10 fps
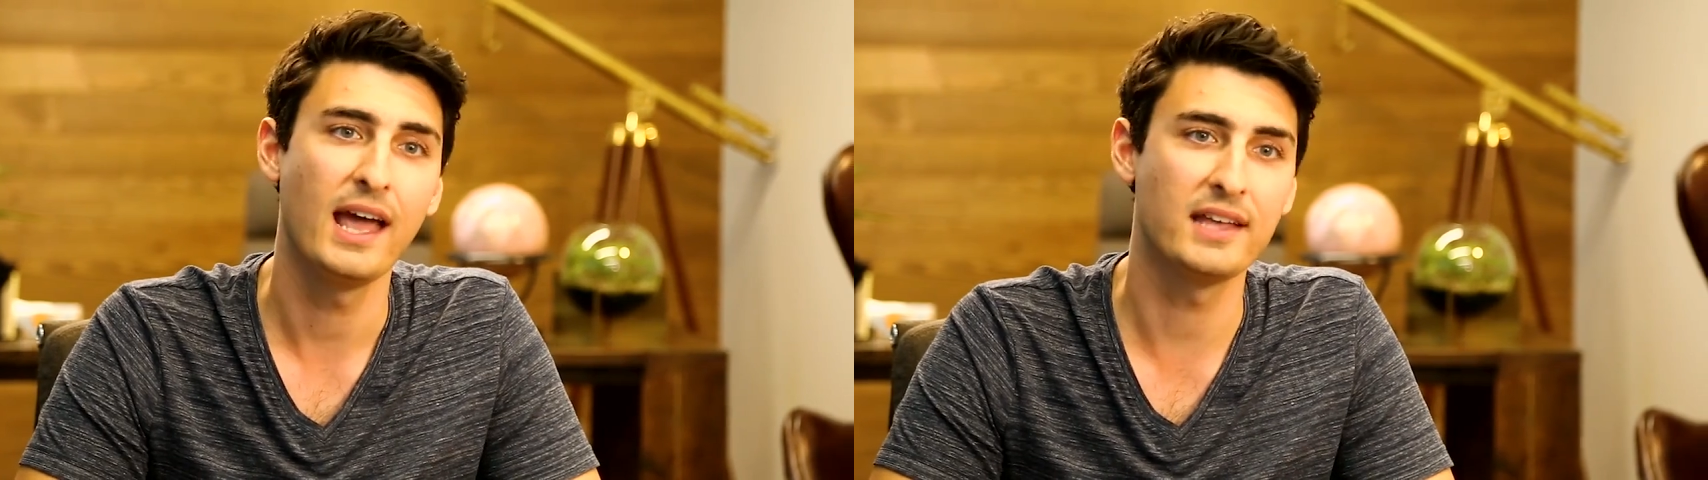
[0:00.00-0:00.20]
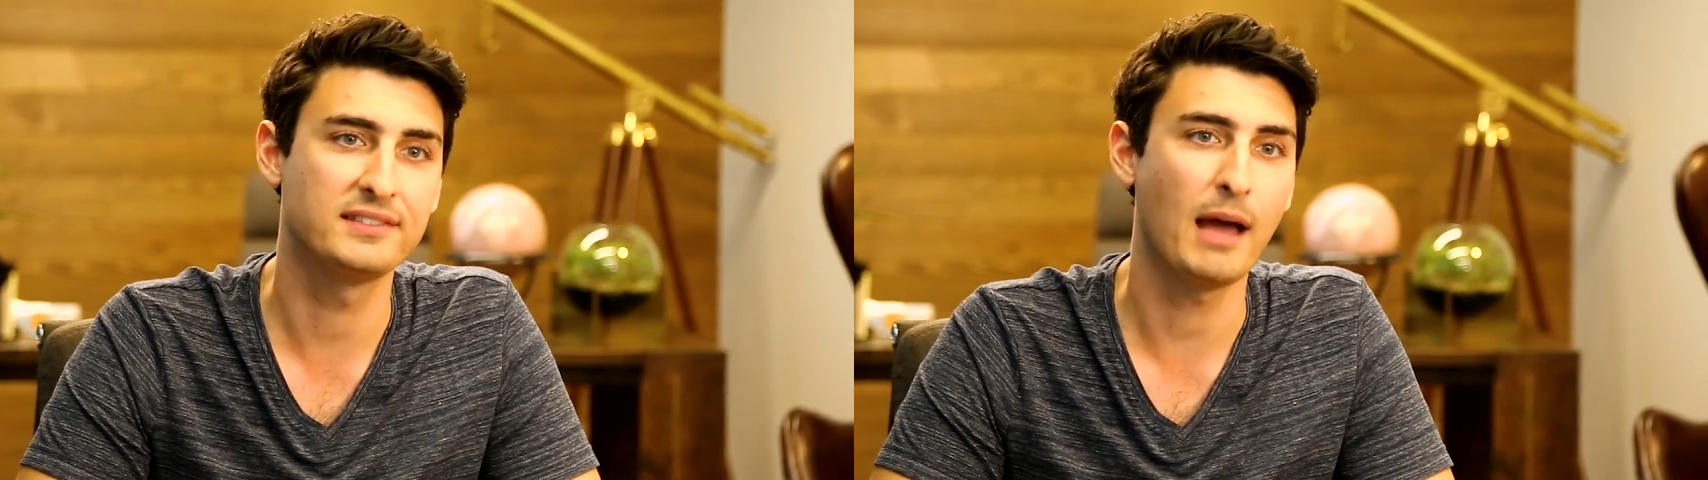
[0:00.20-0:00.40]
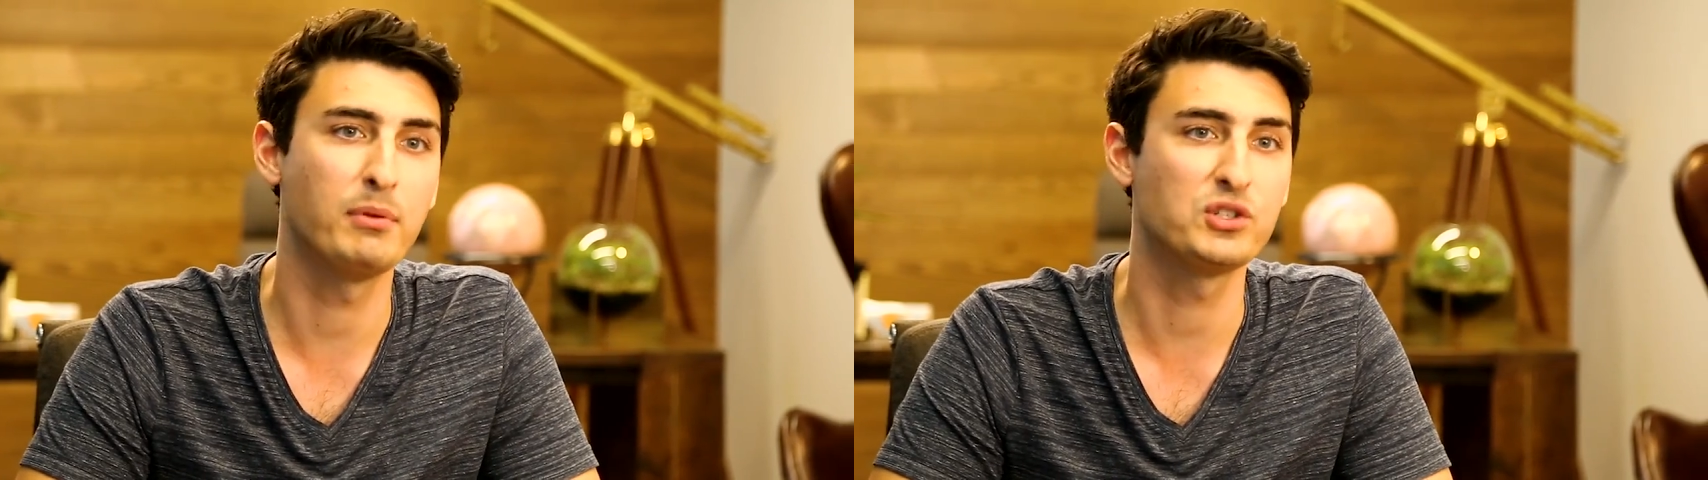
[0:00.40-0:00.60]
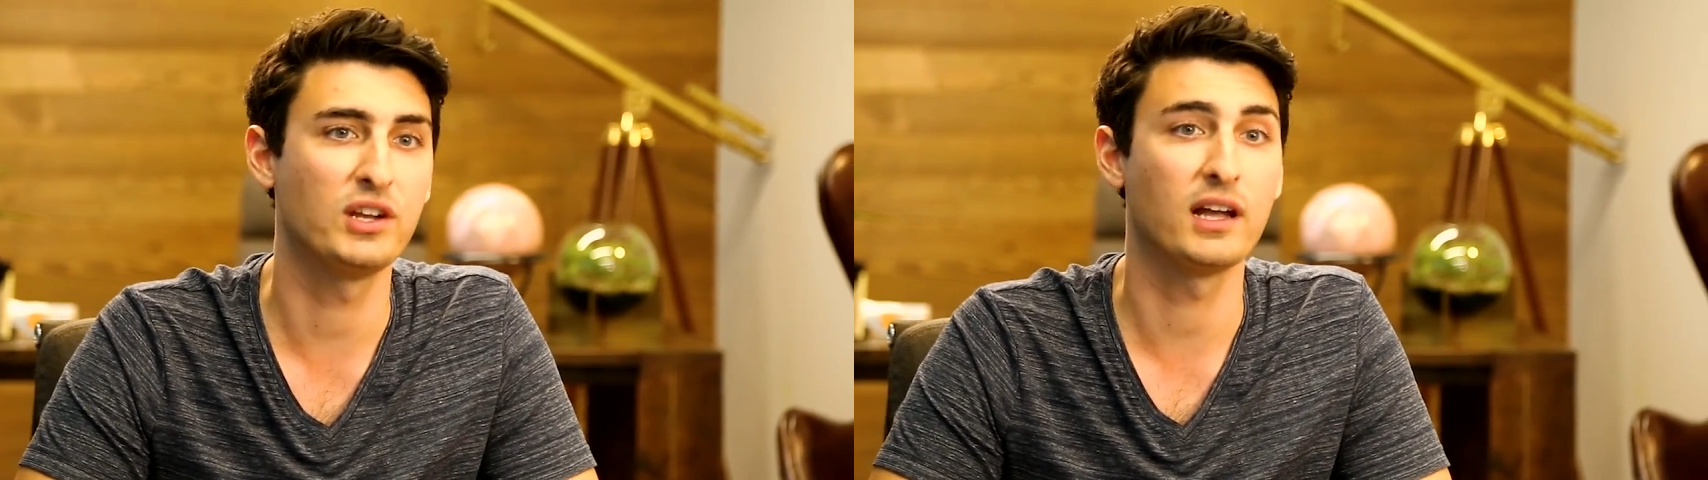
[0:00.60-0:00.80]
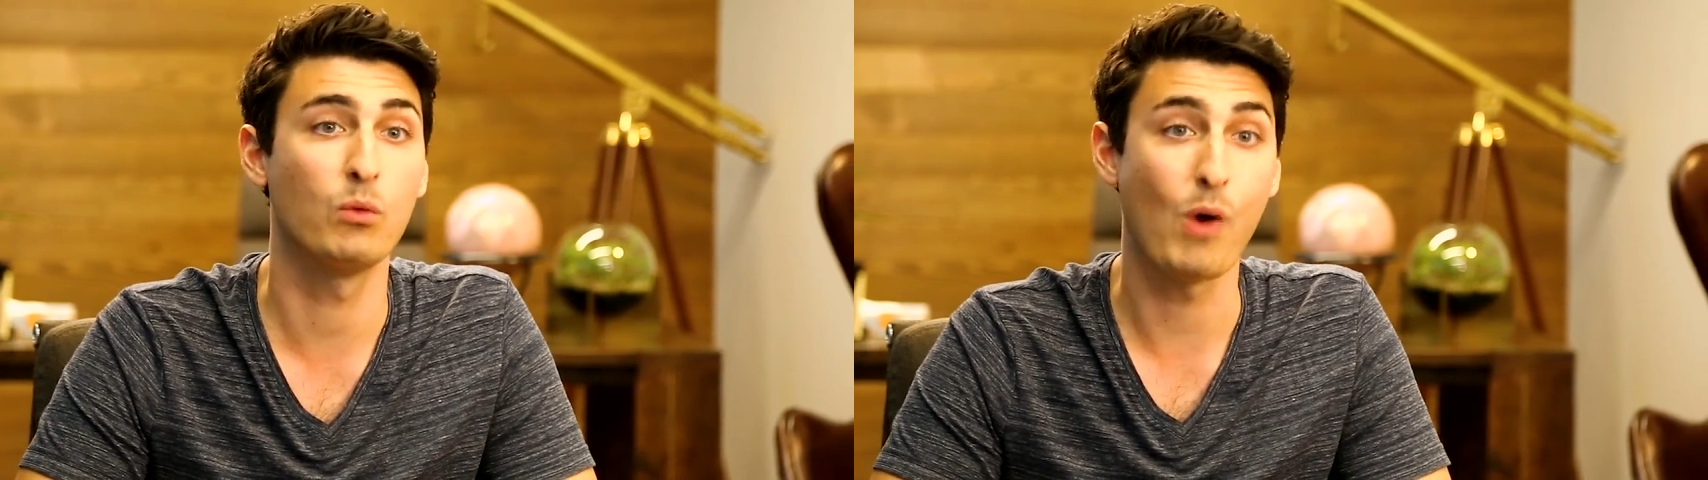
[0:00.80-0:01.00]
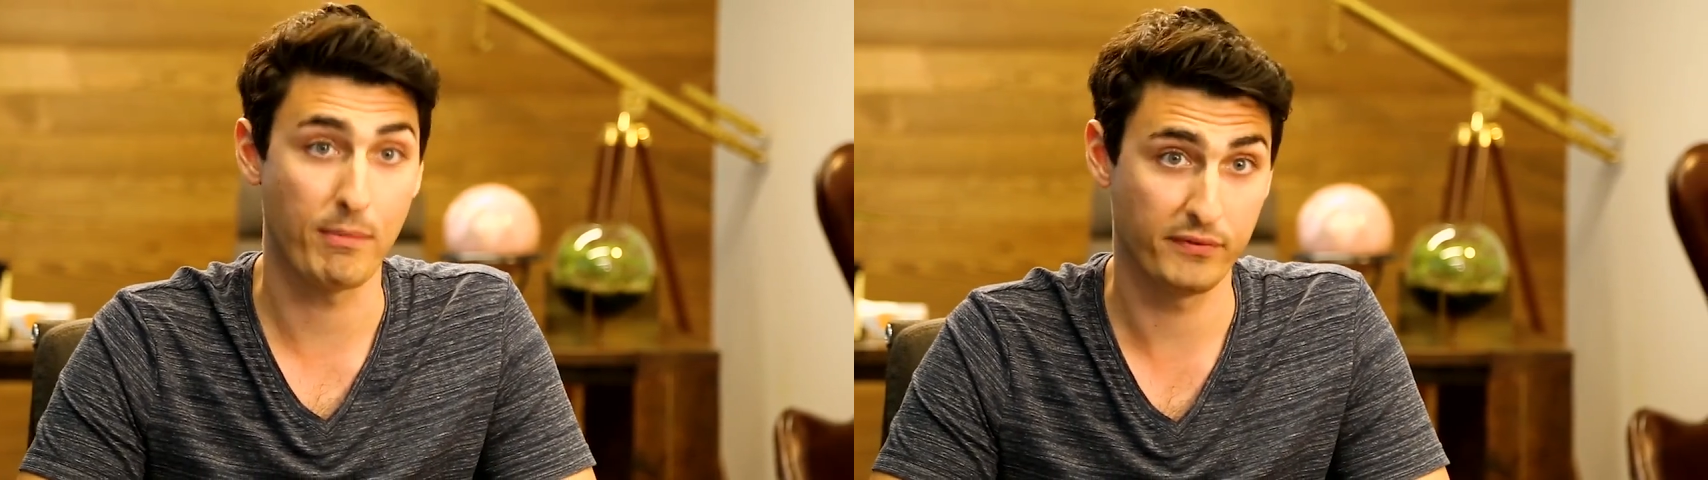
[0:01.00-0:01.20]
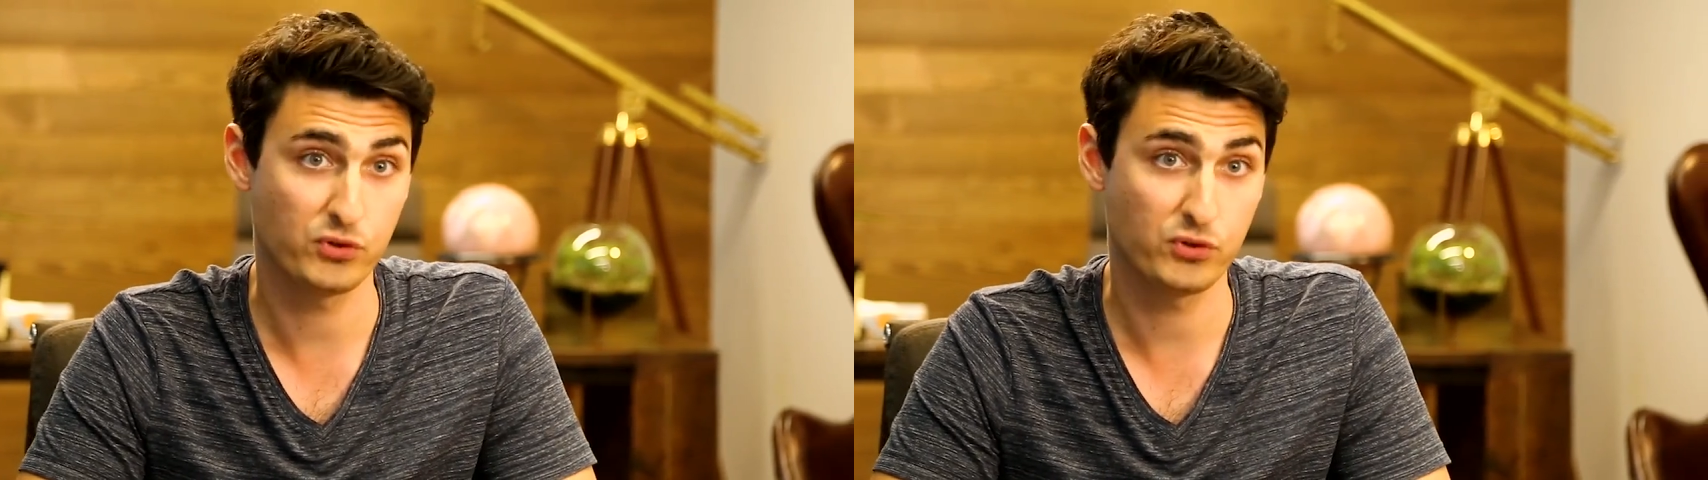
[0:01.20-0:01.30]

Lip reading: establishing a web of